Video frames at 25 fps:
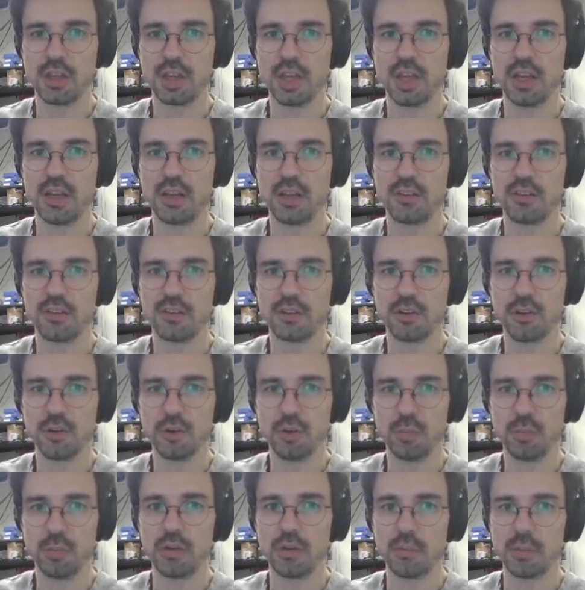in this
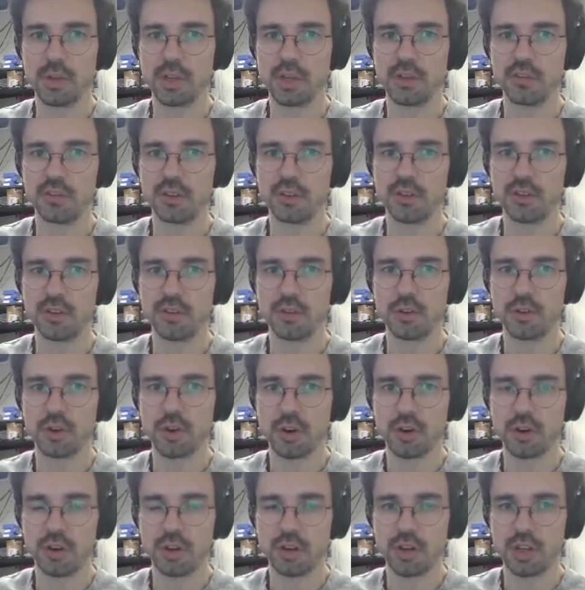loop, because there's no
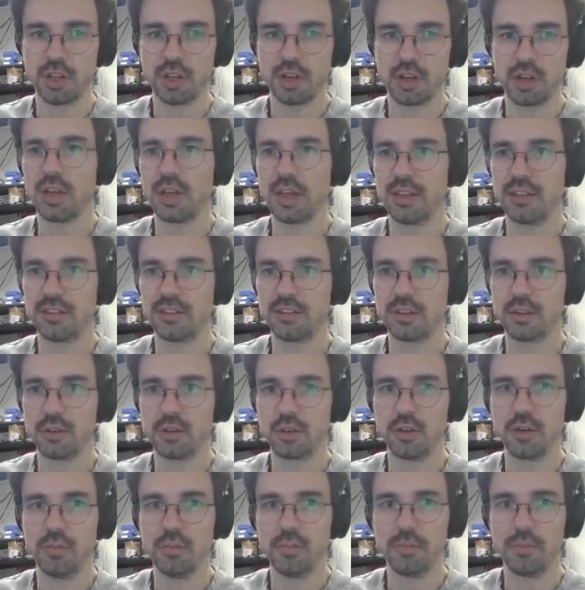current here, is
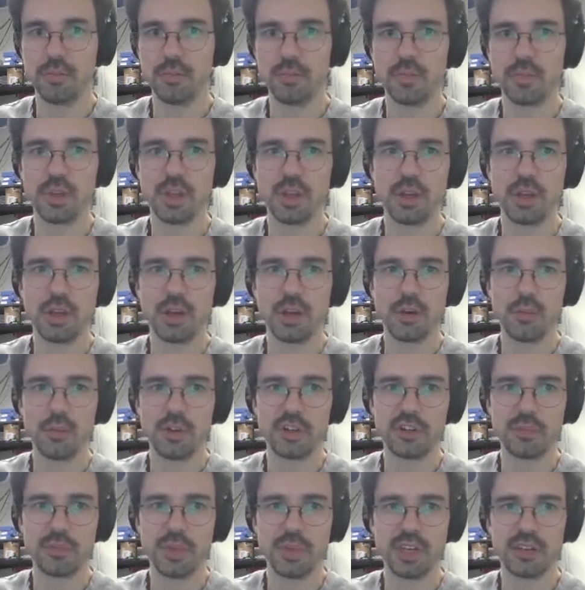0,
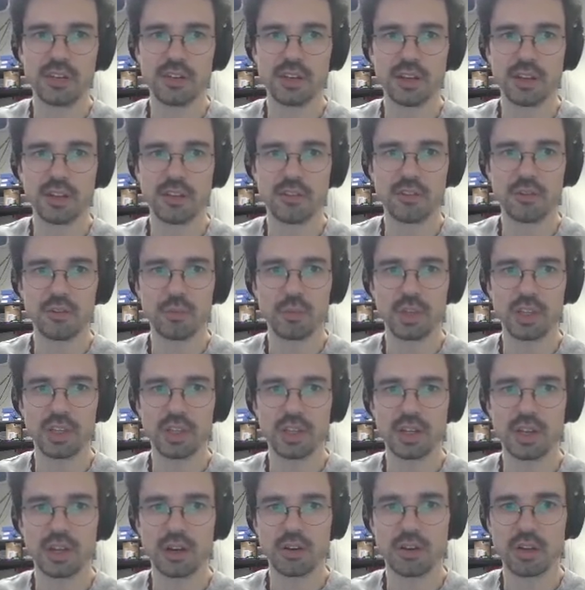which means that assuming
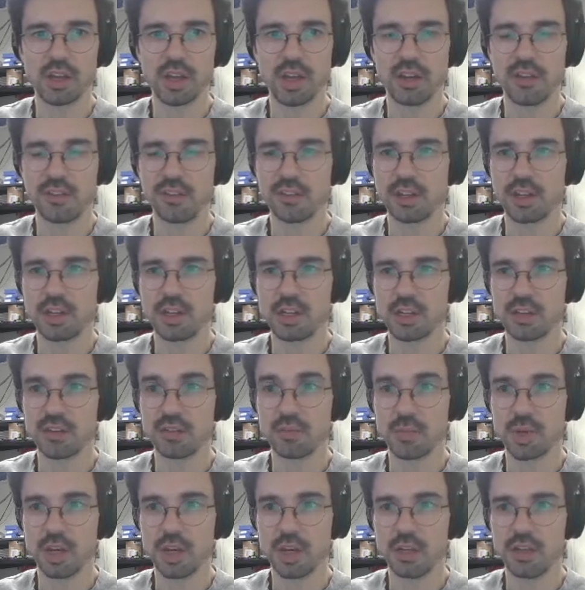that our gain stage is
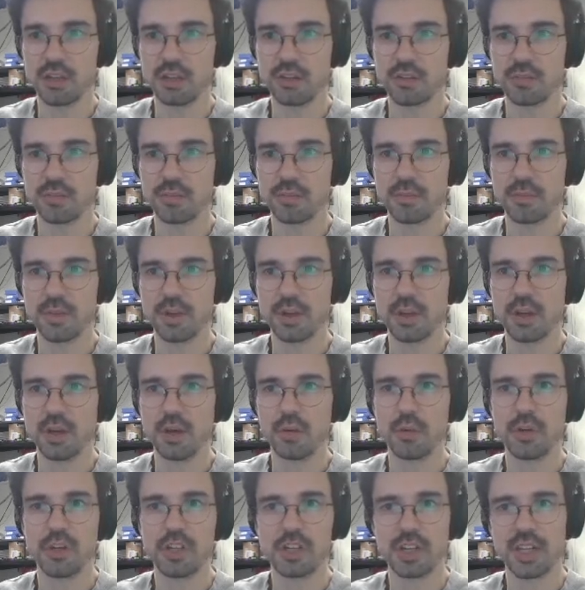matched,
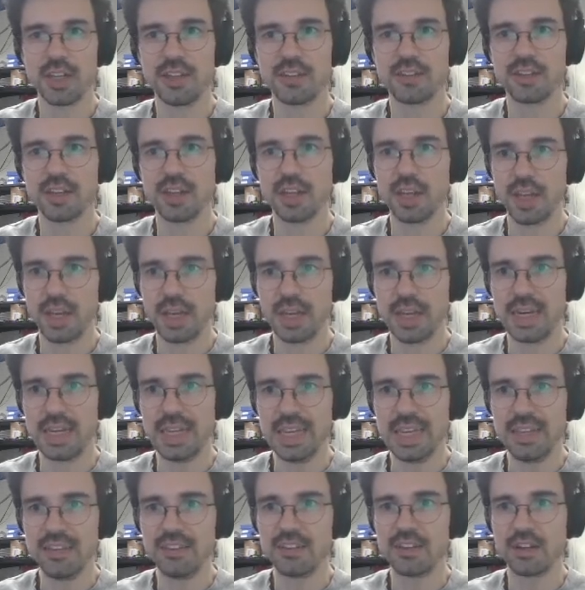which is an
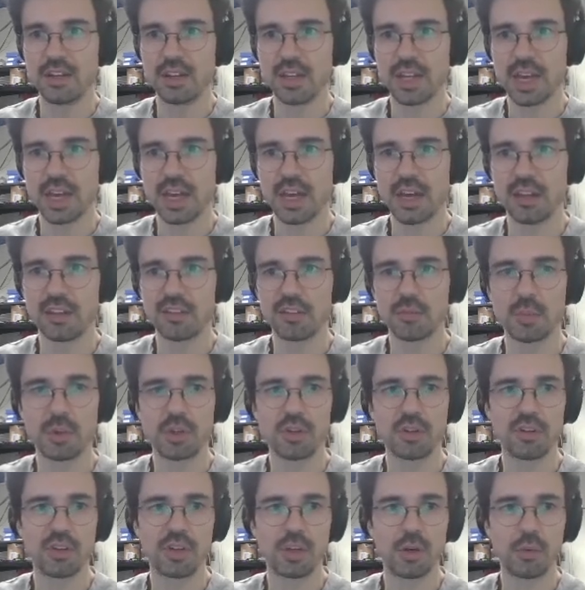easier task
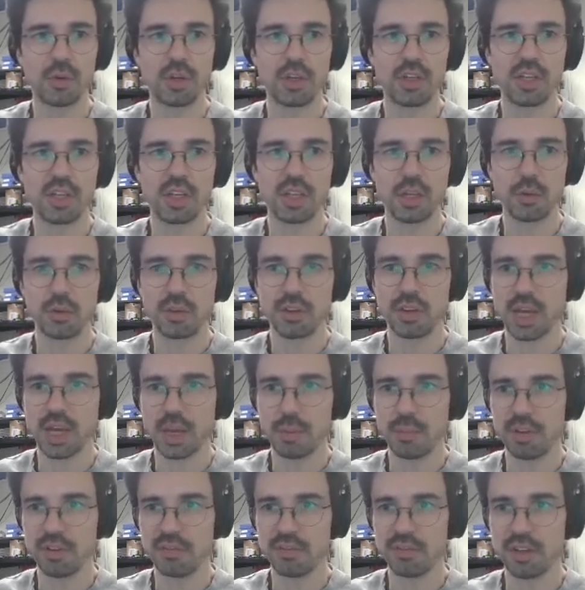because now we're dealing with an
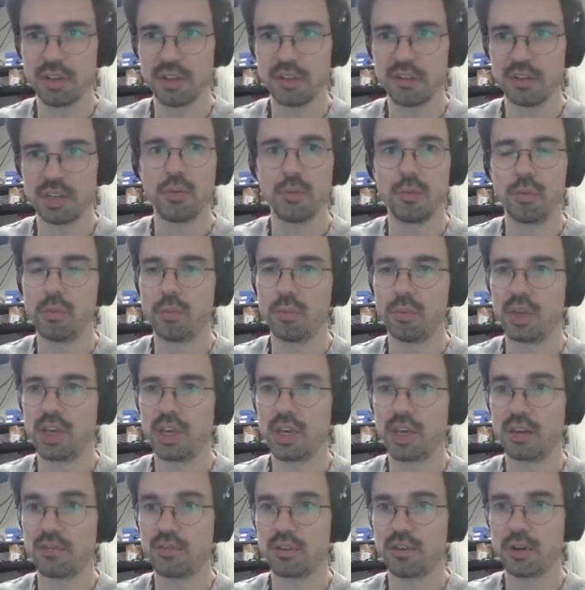amplified signal, we get
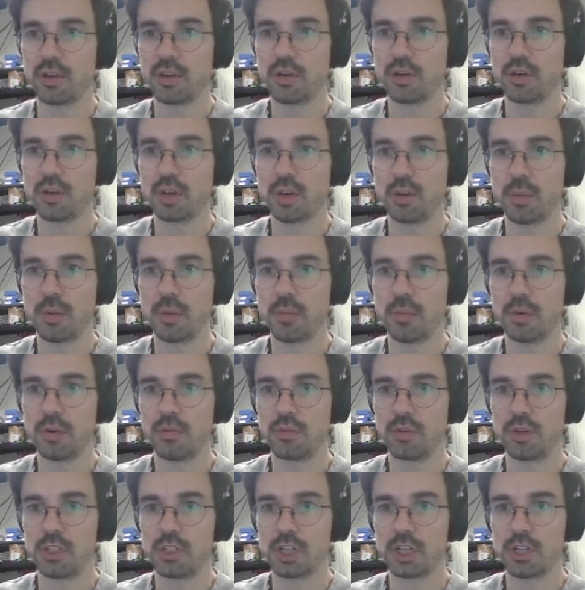a very good common mode
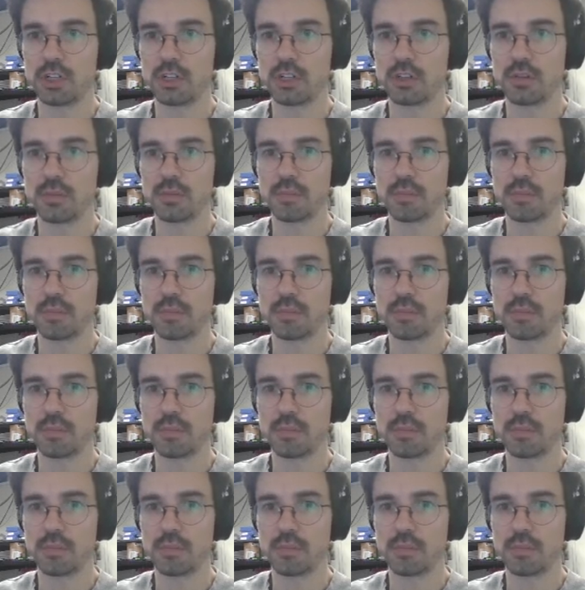rejection.